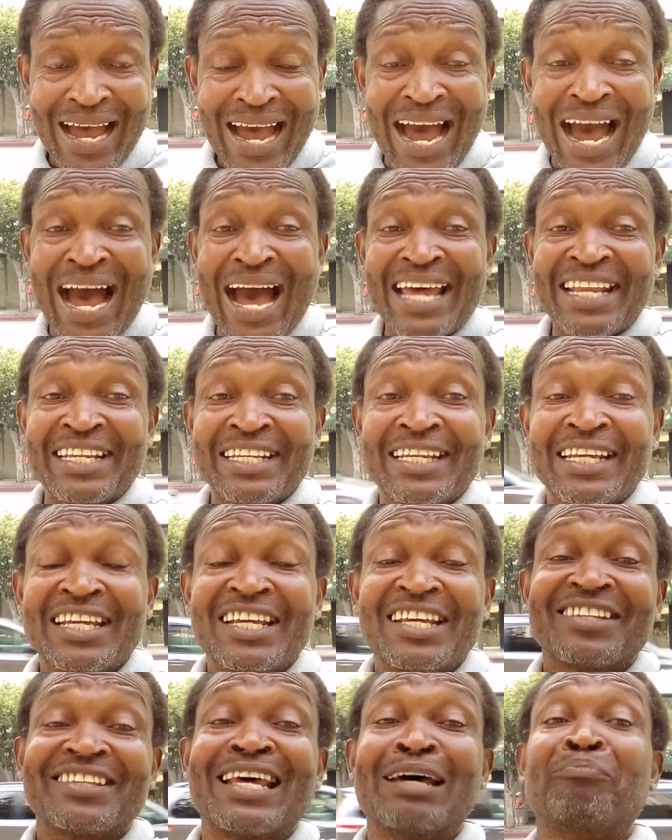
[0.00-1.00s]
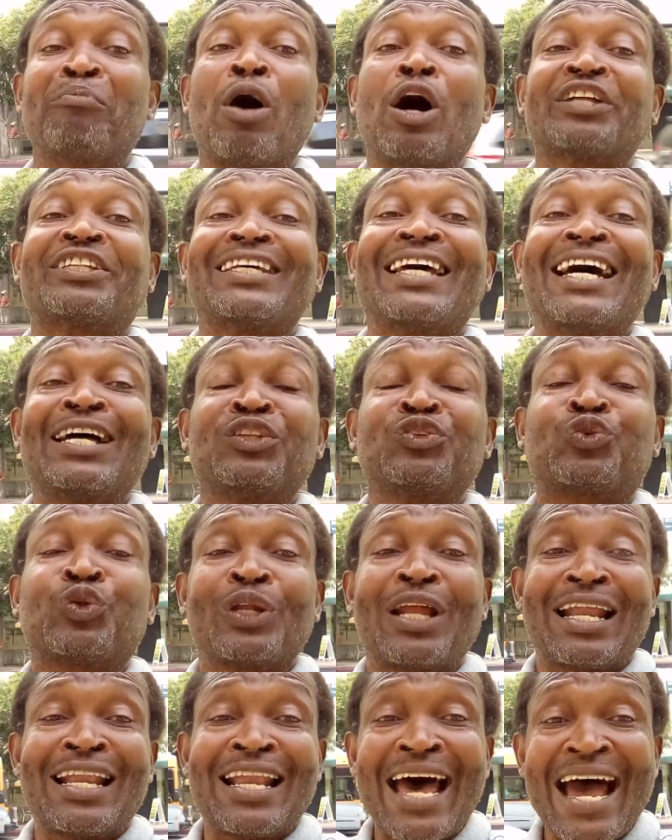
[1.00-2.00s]
And they bought into
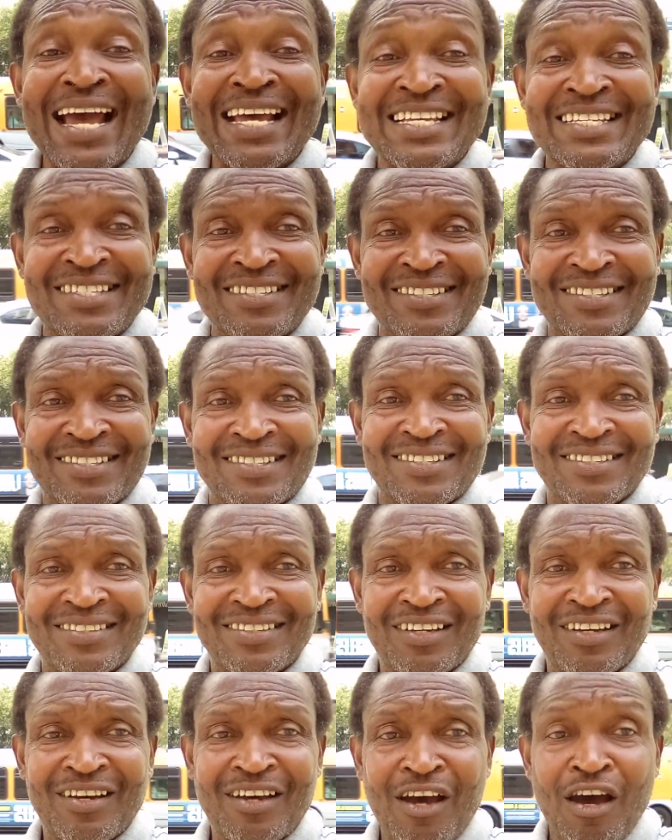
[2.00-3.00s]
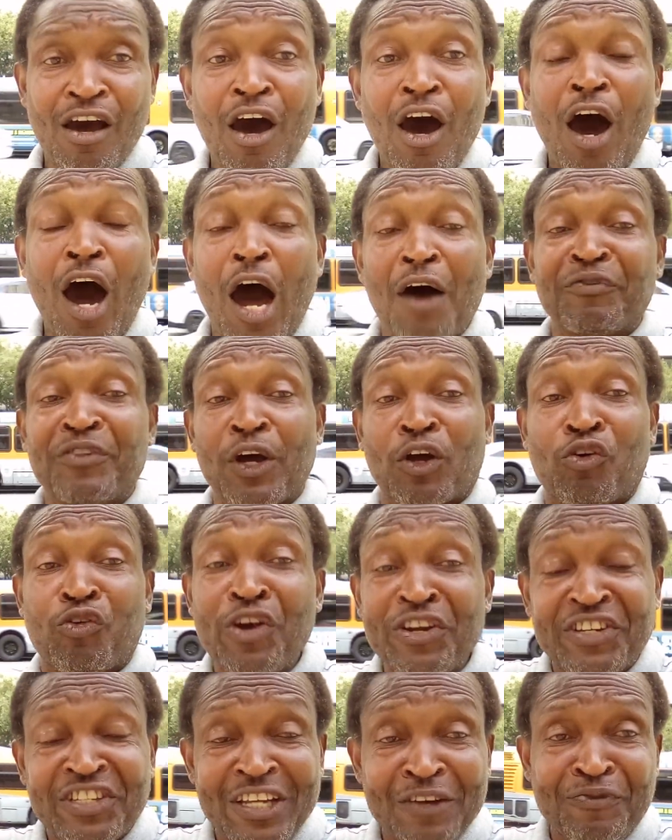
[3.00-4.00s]
the lies of the
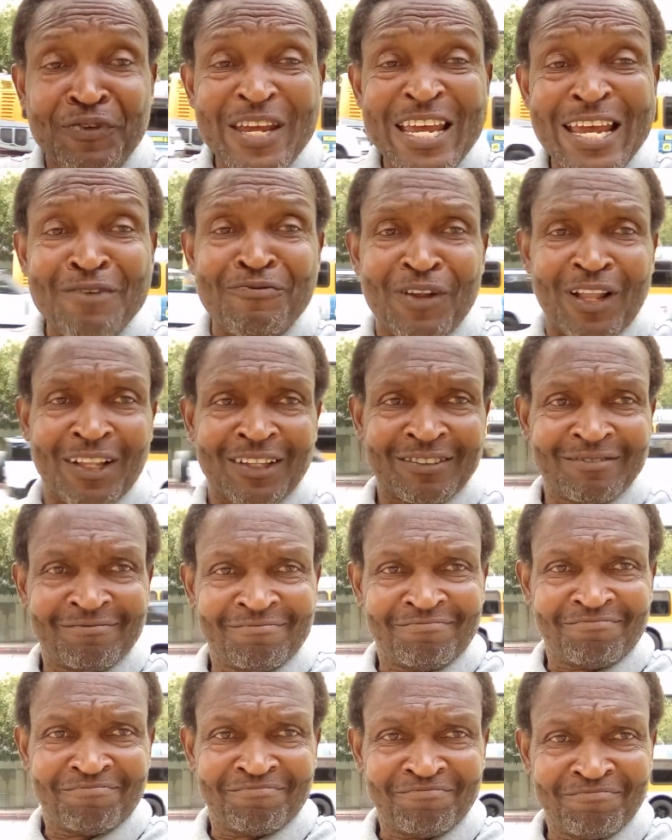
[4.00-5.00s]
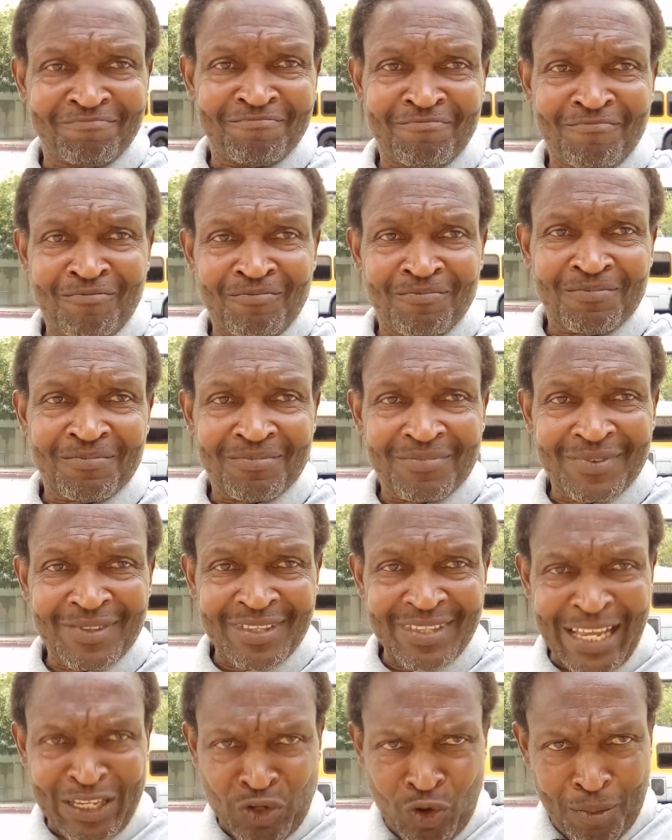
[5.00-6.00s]
creatures of evil
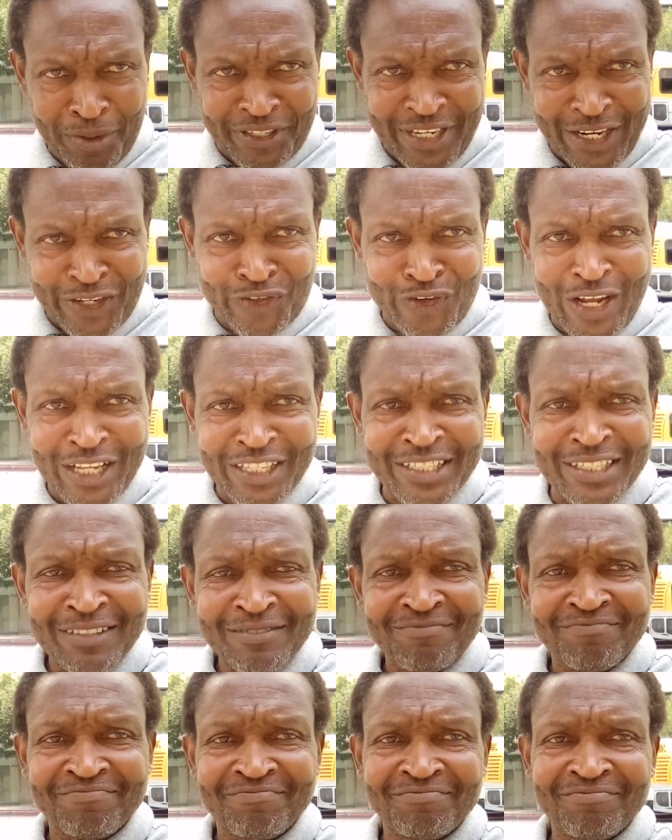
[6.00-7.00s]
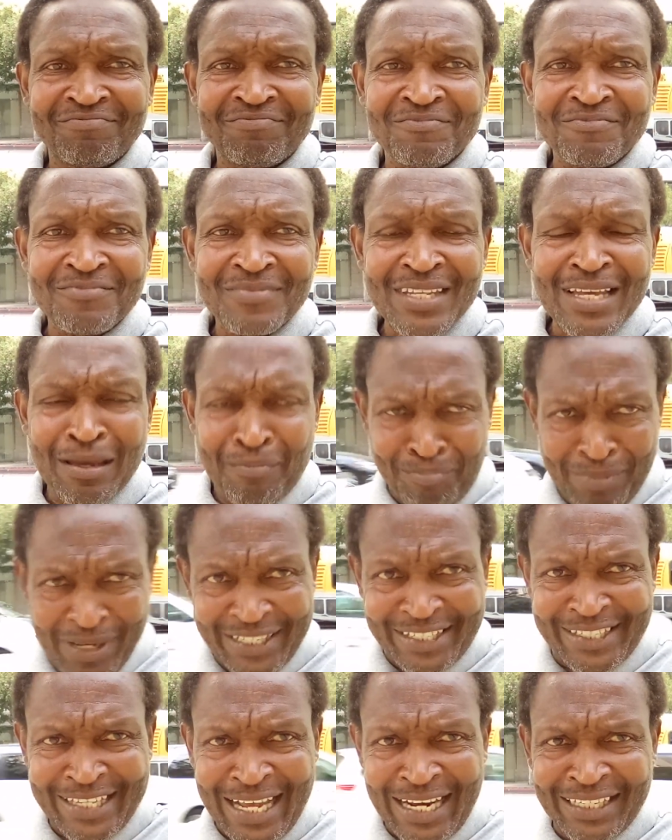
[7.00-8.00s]
That's homosexuality,
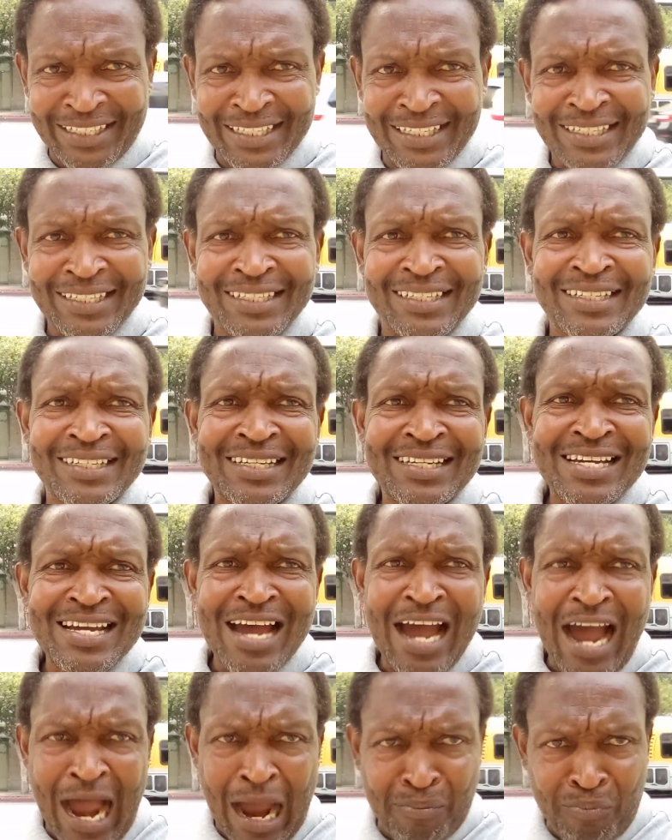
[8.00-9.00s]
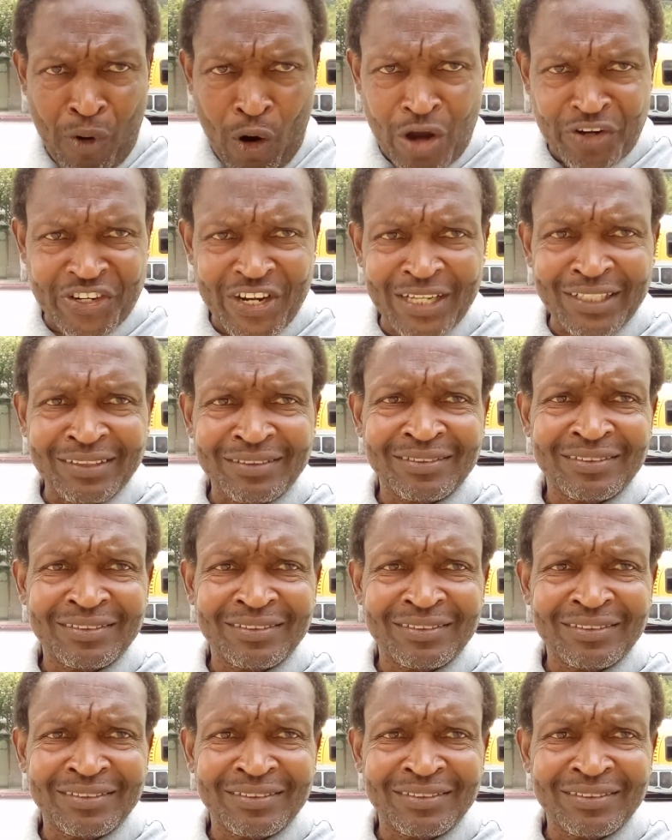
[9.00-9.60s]
bestiality, abortion.